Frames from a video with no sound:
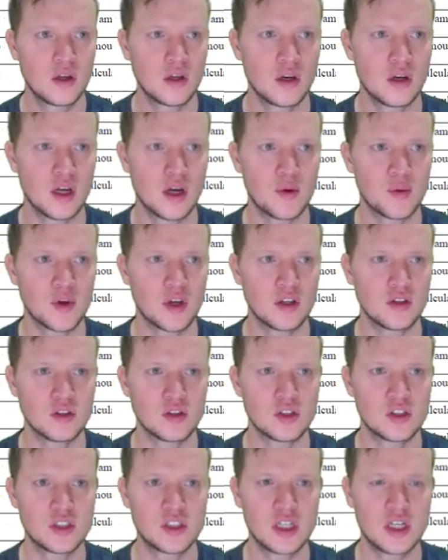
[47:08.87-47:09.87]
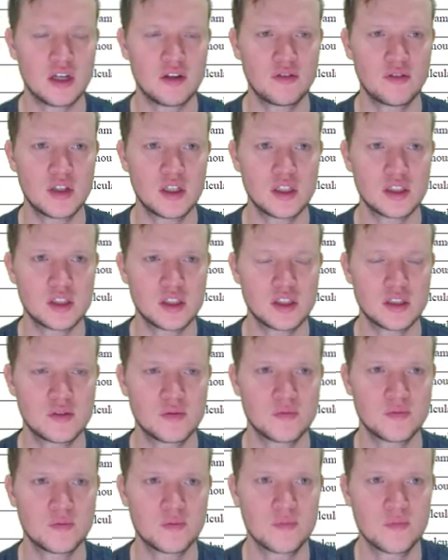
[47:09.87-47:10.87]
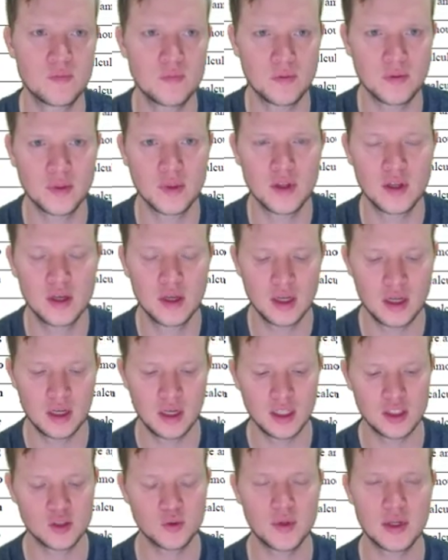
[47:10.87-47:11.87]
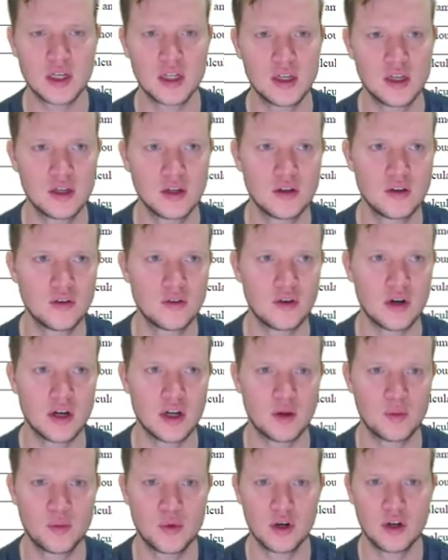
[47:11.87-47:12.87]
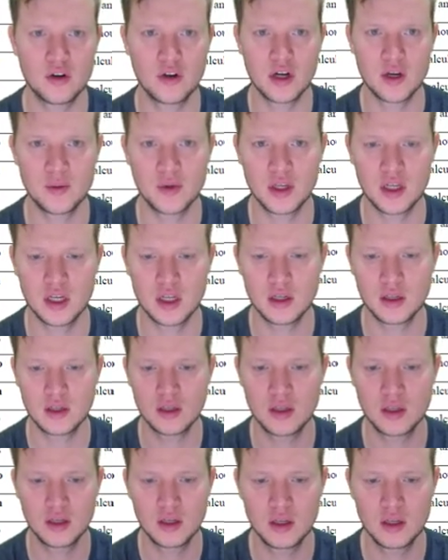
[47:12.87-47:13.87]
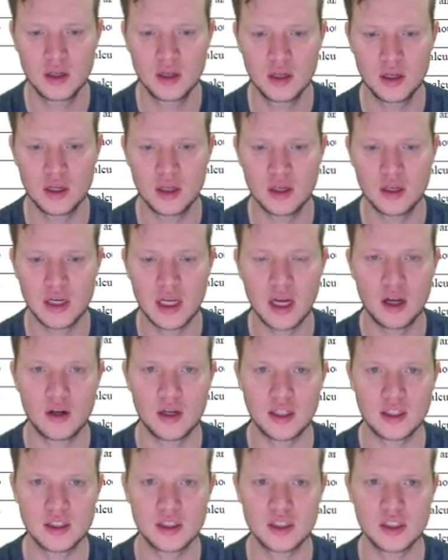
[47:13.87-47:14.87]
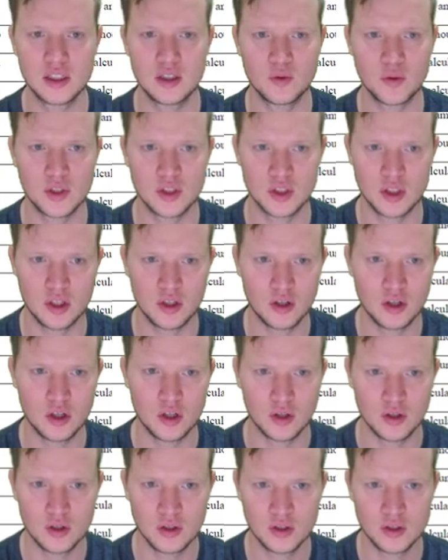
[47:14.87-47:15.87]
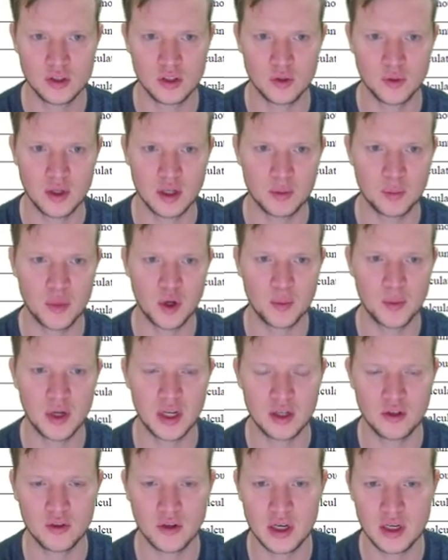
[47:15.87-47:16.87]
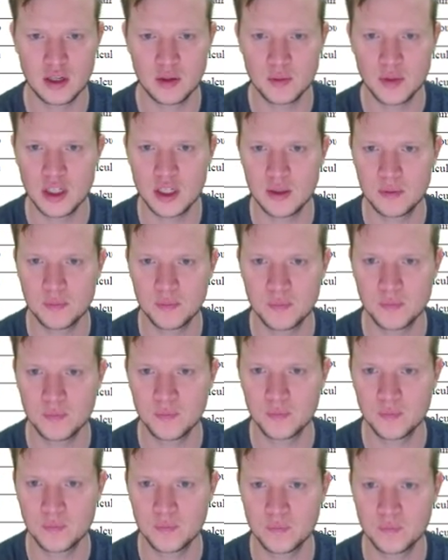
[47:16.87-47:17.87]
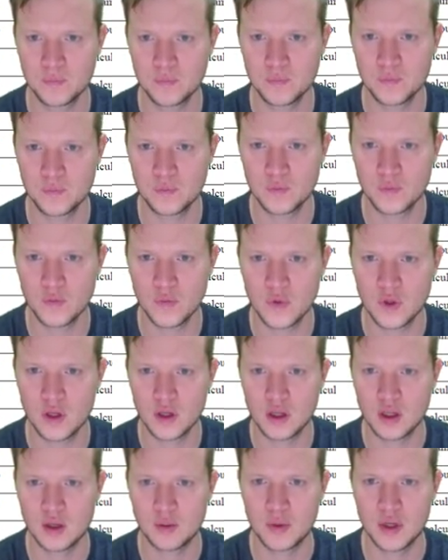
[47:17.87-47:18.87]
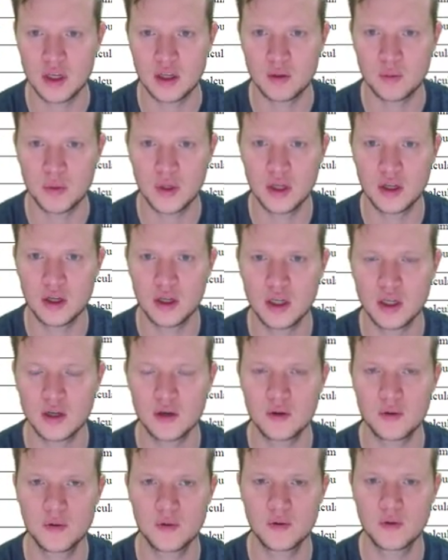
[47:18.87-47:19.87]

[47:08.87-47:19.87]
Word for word: And now I'm going to save this. Let's quickly run our program again. And now let's see what's going on. So we're going to populate randomly. I'm going to make it bigger.